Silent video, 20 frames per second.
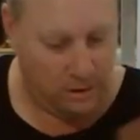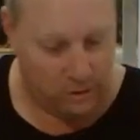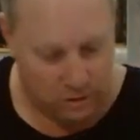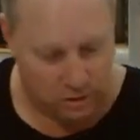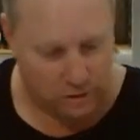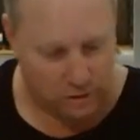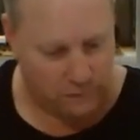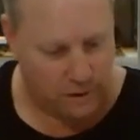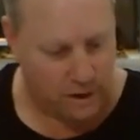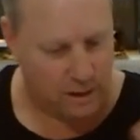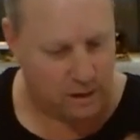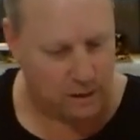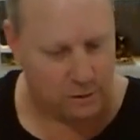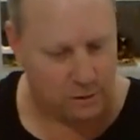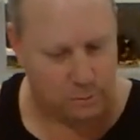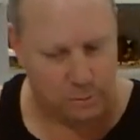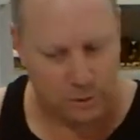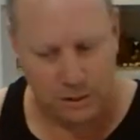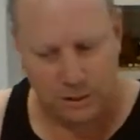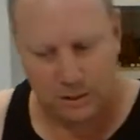because I've had a
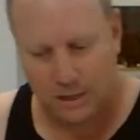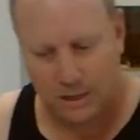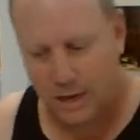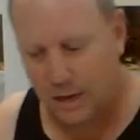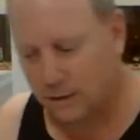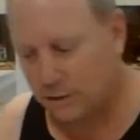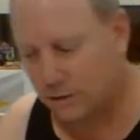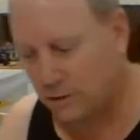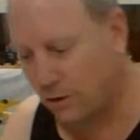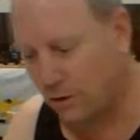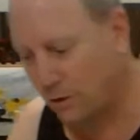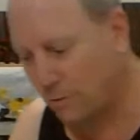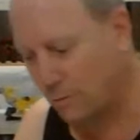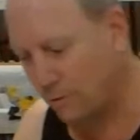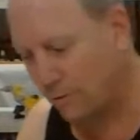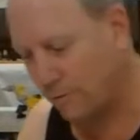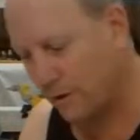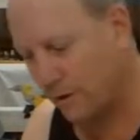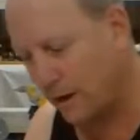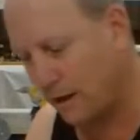little bit of downtime,
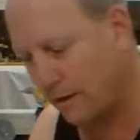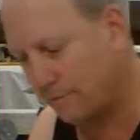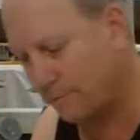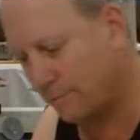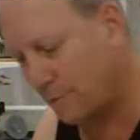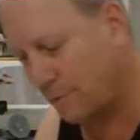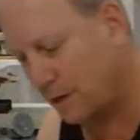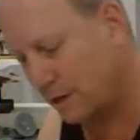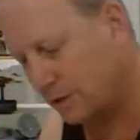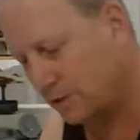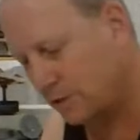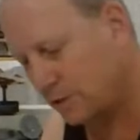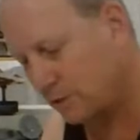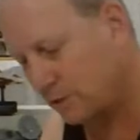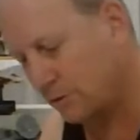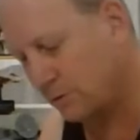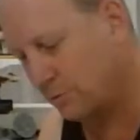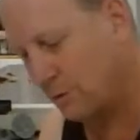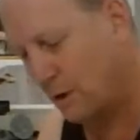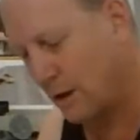I have managed
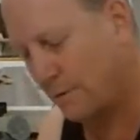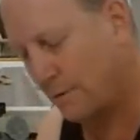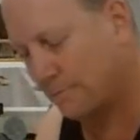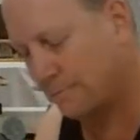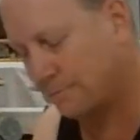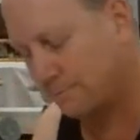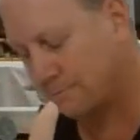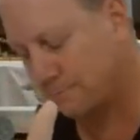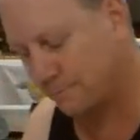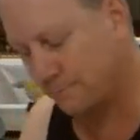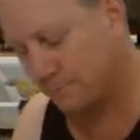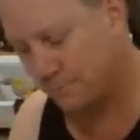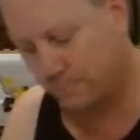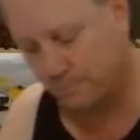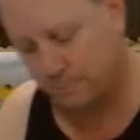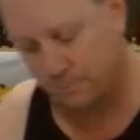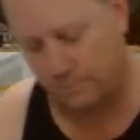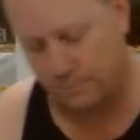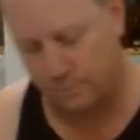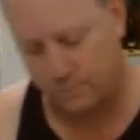to
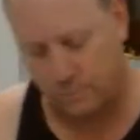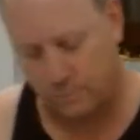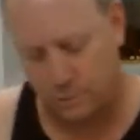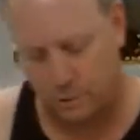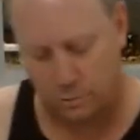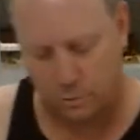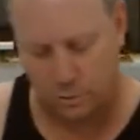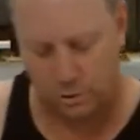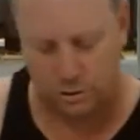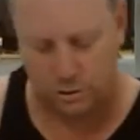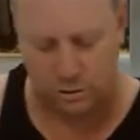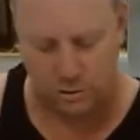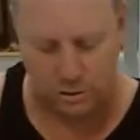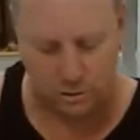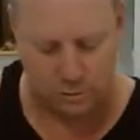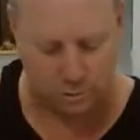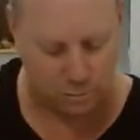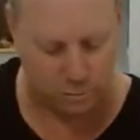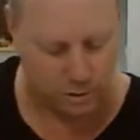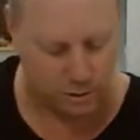watch a
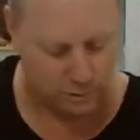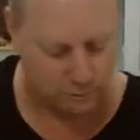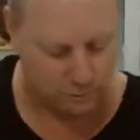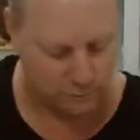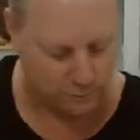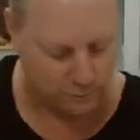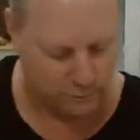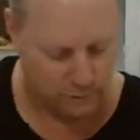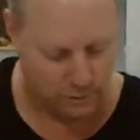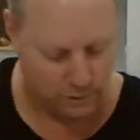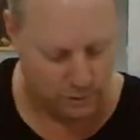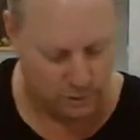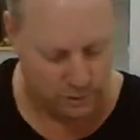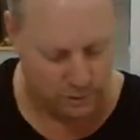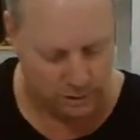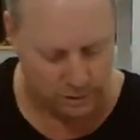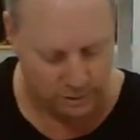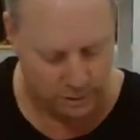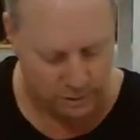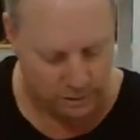little bit of
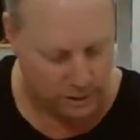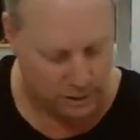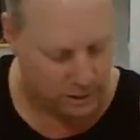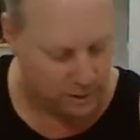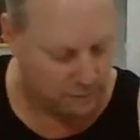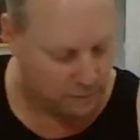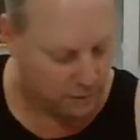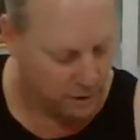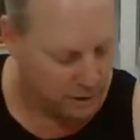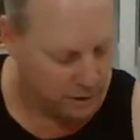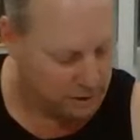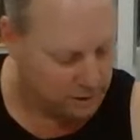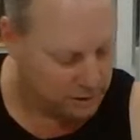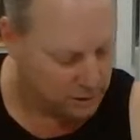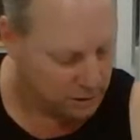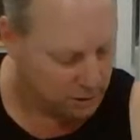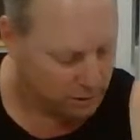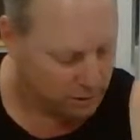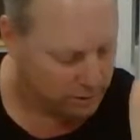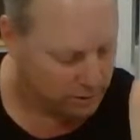TV.
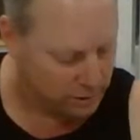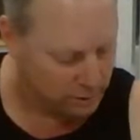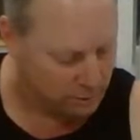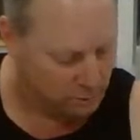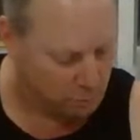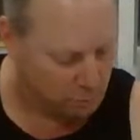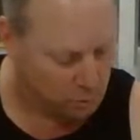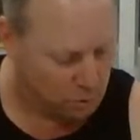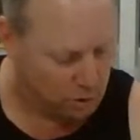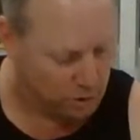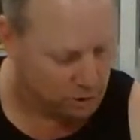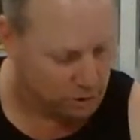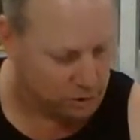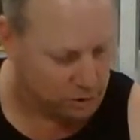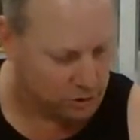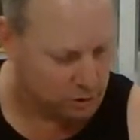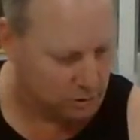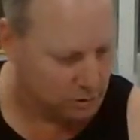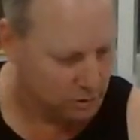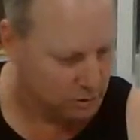So I did
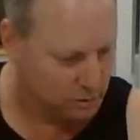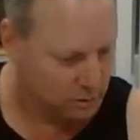watch